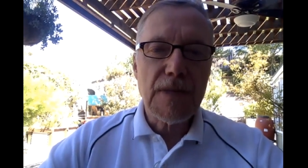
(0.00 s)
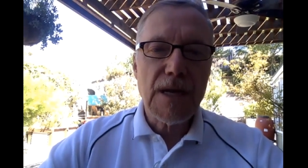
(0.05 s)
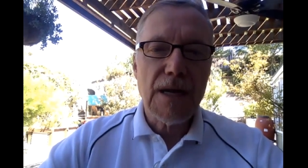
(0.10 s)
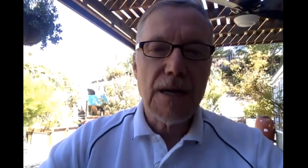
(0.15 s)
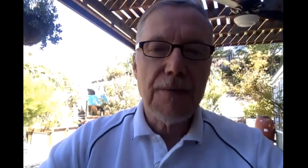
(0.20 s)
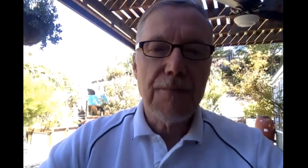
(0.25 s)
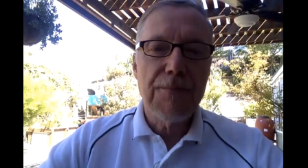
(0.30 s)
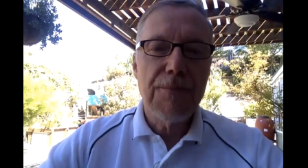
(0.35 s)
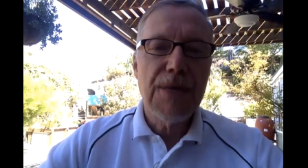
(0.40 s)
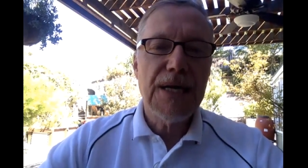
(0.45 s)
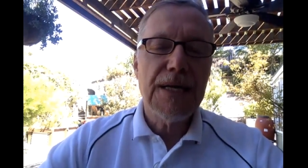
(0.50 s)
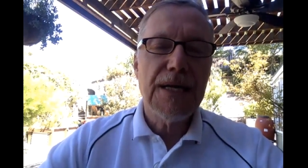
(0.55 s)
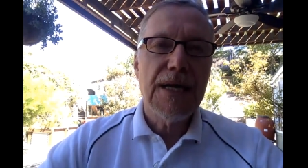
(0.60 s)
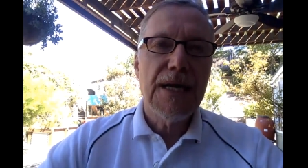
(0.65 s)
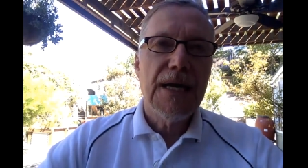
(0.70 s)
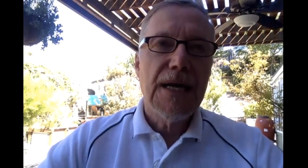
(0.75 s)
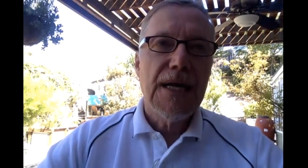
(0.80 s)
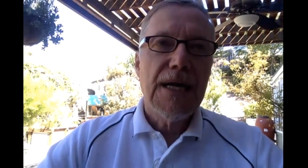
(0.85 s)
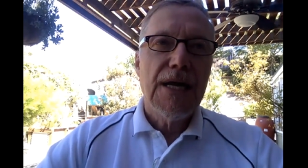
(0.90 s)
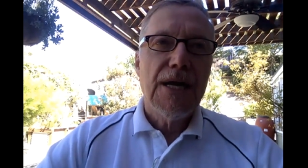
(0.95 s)
Um, but
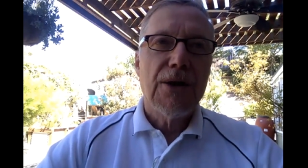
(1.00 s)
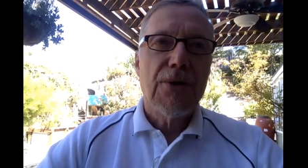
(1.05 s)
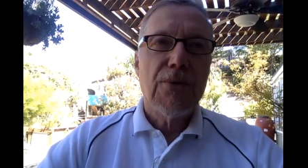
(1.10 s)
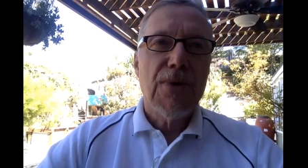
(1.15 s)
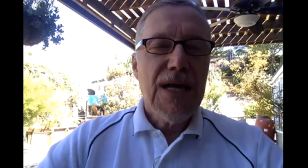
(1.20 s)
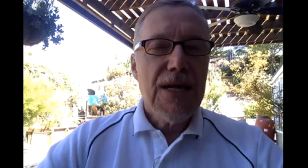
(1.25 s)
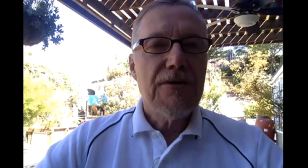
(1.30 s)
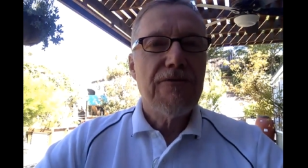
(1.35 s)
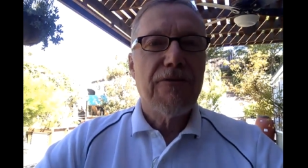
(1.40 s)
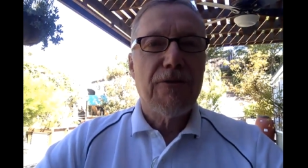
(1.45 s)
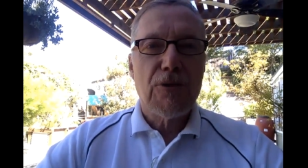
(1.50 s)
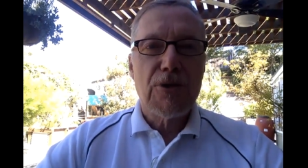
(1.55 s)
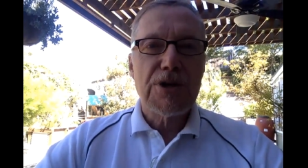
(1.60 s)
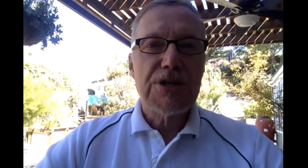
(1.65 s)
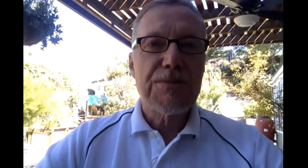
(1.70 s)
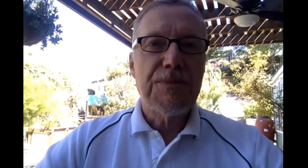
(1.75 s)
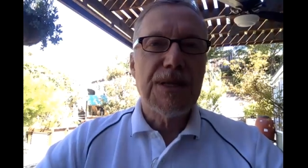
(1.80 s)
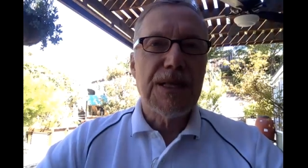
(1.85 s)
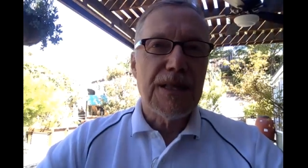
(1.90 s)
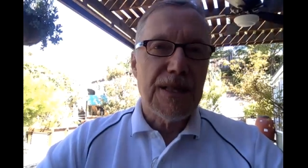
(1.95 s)

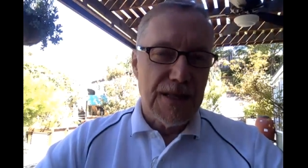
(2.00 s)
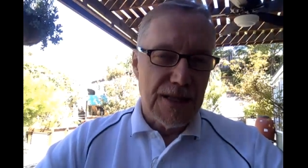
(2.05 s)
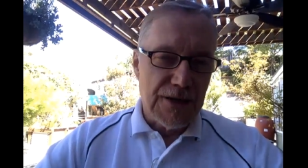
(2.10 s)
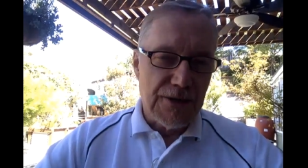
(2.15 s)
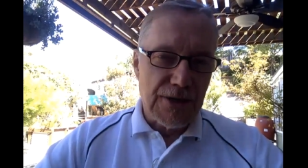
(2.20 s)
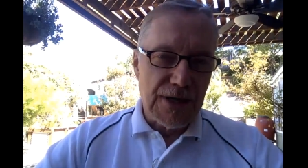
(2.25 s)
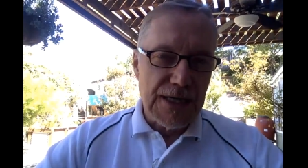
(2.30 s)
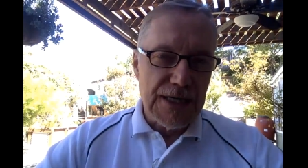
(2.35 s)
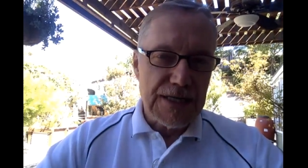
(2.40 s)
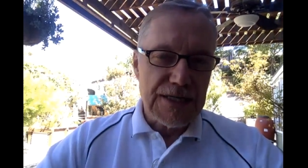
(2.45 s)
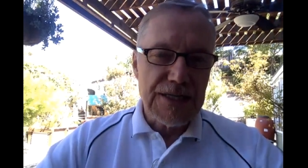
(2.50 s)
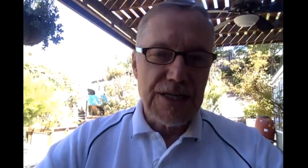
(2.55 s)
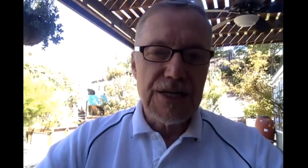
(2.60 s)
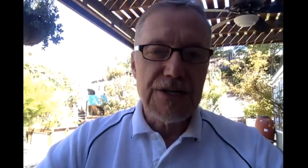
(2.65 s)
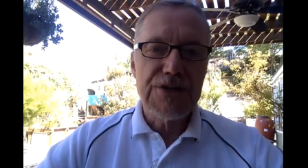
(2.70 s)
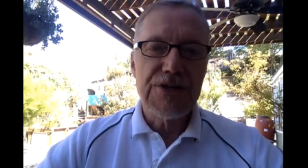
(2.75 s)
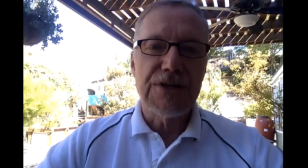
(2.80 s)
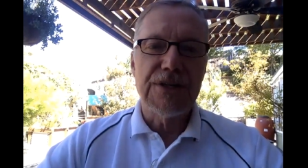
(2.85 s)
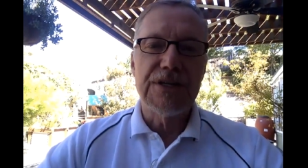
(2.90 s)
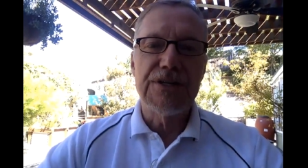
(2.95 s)
reinforcement theory
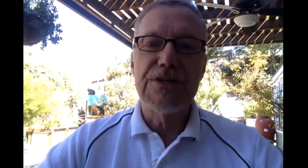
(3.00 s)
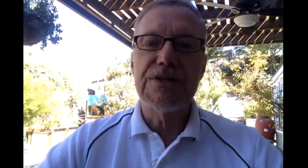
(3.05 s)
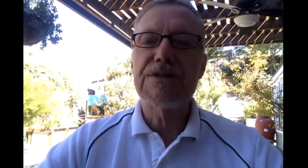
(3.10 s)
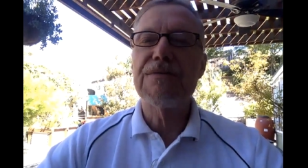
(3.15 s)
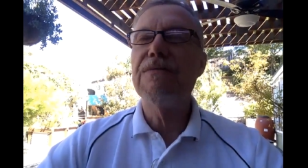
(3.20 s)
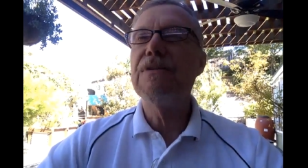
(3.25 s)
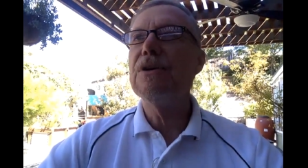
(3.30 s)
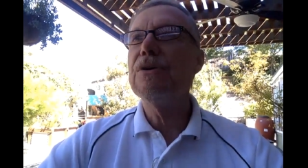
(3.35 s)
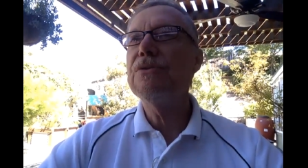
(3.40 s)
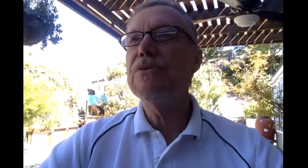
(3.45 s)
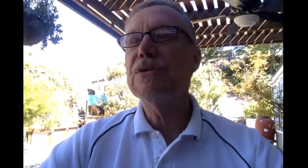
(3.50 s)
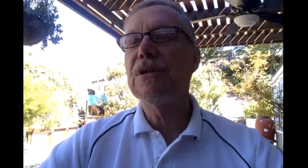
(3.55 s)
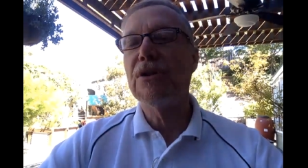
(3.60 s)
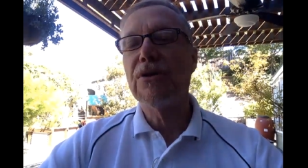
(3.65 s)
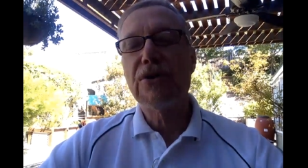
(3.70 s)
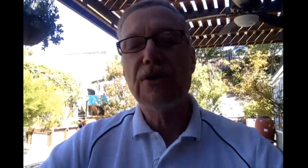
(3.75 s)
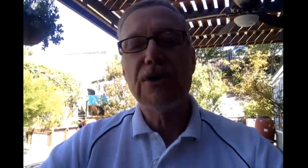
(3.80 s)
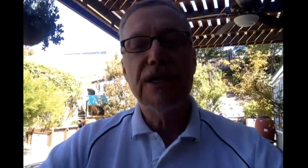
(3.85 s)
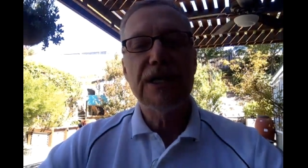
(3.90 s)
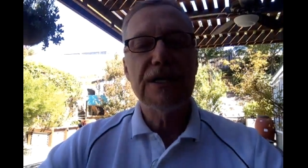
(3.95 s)
essentially just views
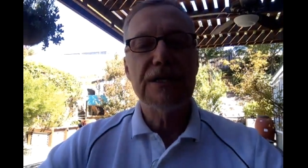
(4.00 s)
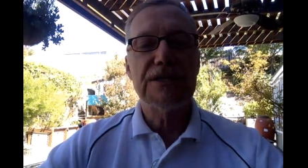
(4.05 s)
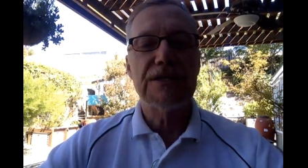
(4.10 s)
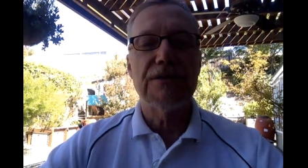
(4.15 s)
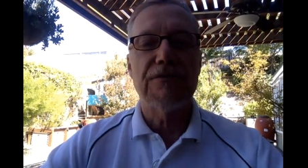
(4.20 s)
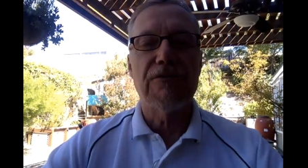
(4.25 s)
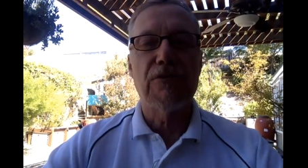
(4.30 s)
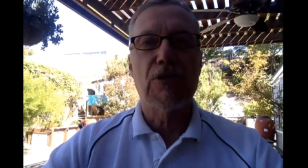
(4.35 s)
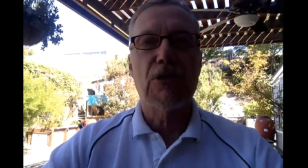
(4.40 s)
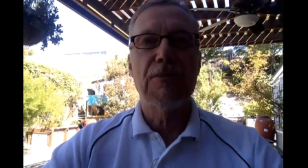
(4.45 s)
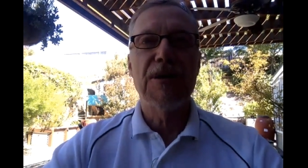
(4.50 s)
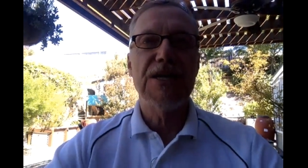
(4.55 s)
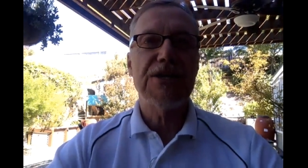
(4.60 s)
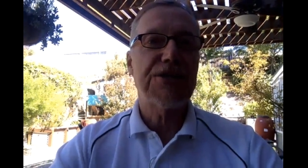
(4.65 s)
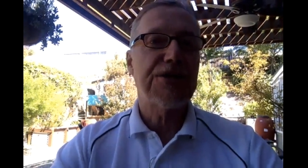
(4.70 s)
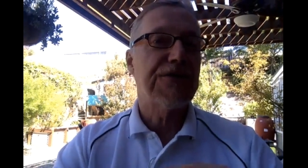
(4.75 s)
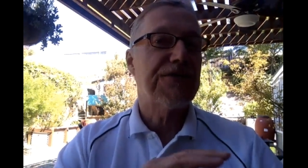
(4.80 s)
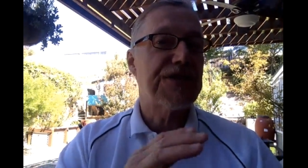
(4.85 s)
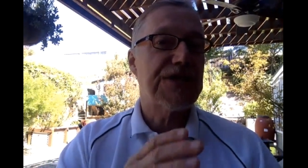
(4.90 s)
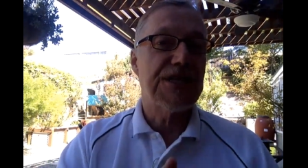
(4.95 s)
learning as the
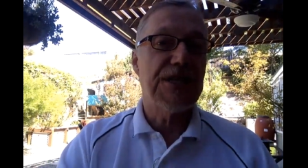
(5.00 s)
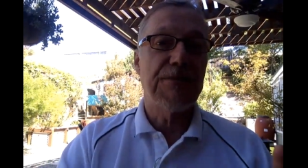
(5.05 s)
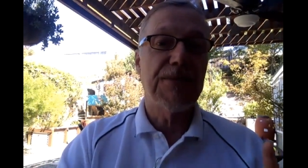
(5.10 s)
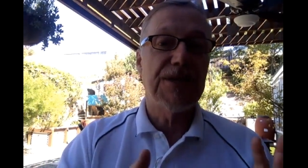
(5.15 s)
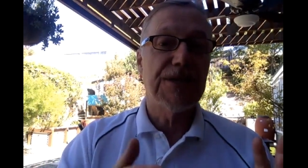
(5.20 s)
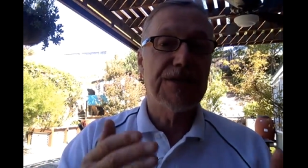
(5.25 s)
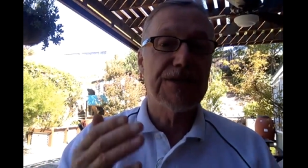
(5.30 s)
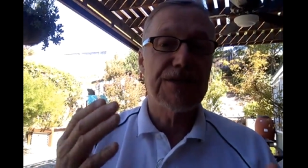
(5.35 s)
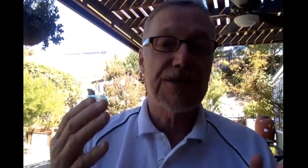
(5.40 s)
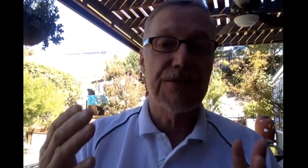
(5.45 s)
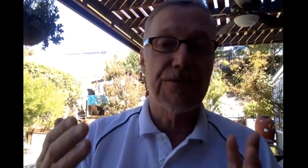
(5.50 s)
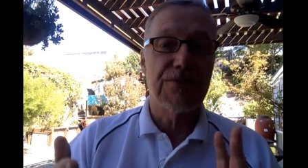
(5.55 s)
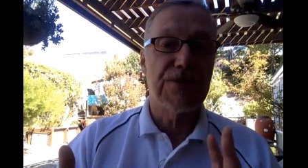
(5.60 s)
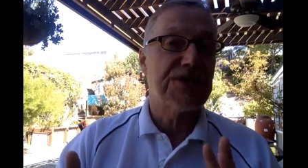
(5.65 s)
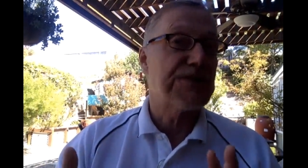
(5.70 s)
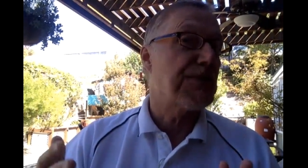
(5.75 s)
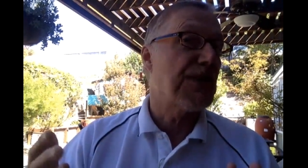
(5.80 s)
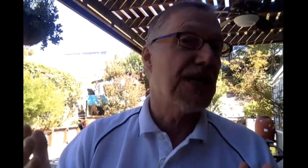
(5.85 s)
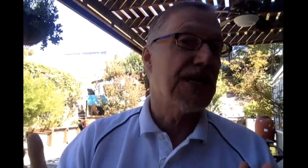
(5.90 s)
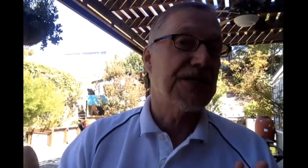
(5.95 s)
formation of stimulus and
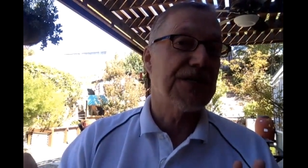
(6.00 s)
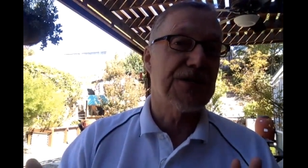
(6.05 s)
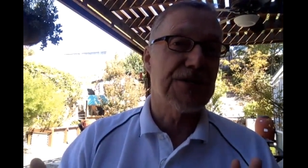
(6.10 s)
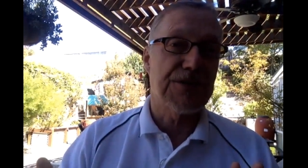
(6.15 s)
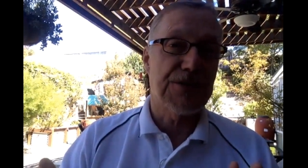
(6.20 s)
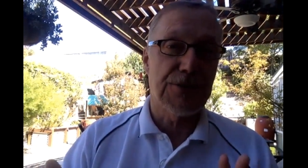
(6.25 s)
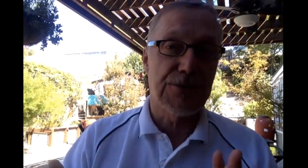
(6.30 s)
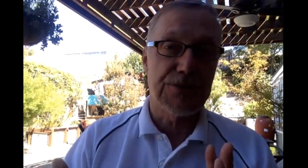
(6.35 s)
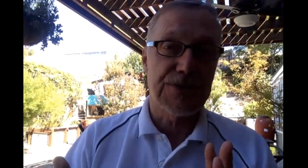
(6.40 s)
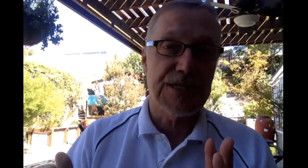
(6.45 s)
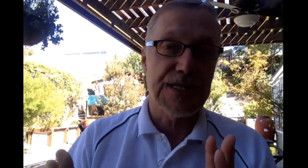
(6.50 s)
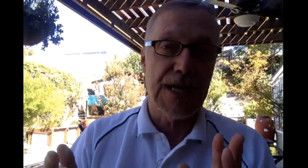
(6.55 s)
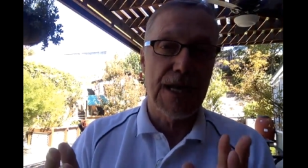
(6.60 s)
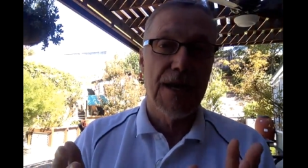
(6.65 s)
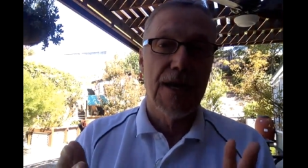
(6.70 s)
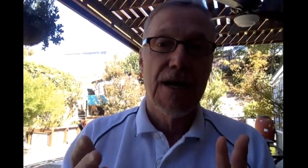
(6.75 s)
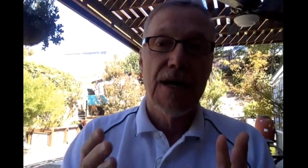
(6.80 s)
response associ